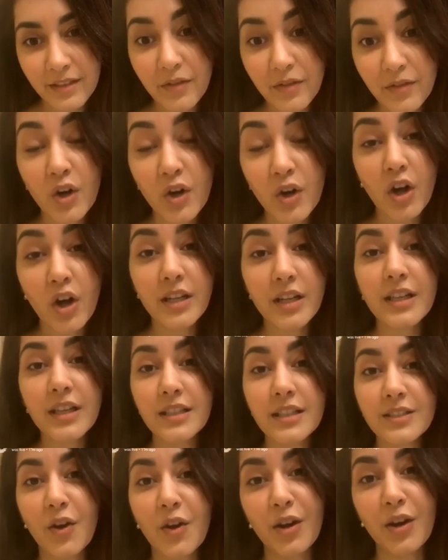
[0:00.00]
Veronica
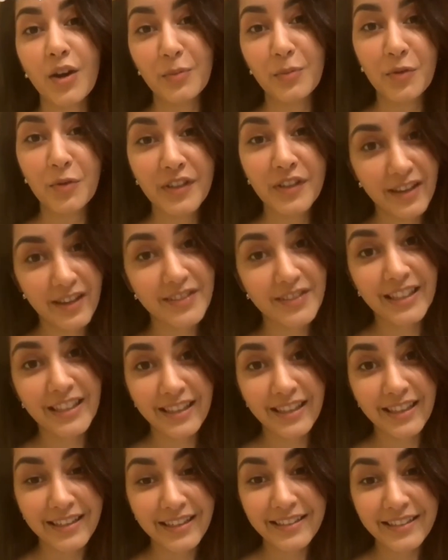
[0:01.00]
is a horror movie. I've
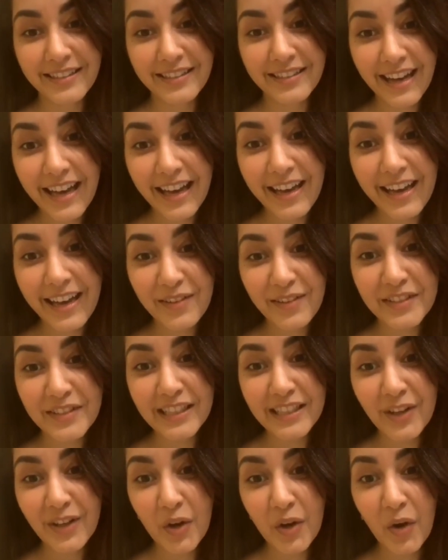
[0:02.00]
seen that. I have
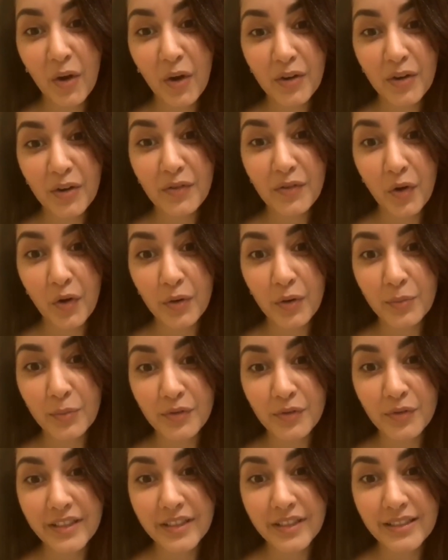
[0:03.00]
seen a lot of horror
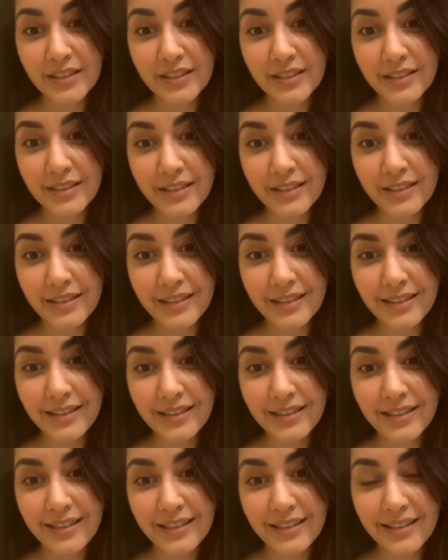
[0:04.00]
movies
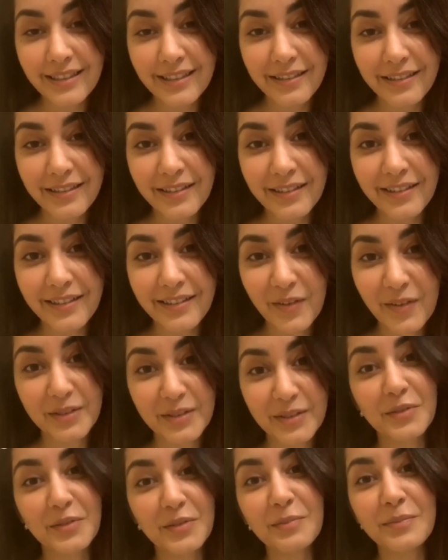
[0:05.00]

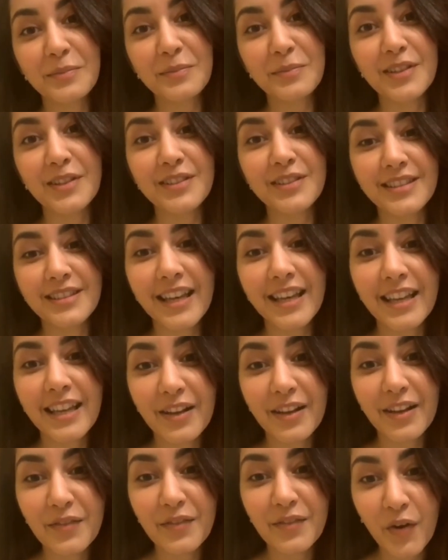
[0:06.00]
also because I
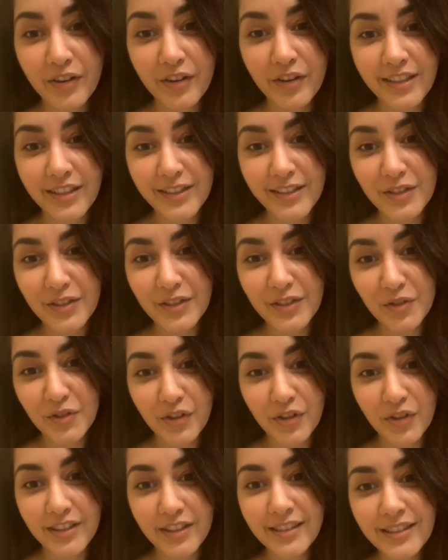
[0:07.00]
love horror as a
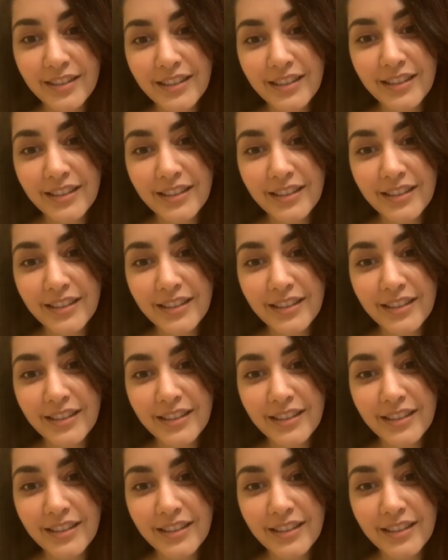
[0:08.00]
genre.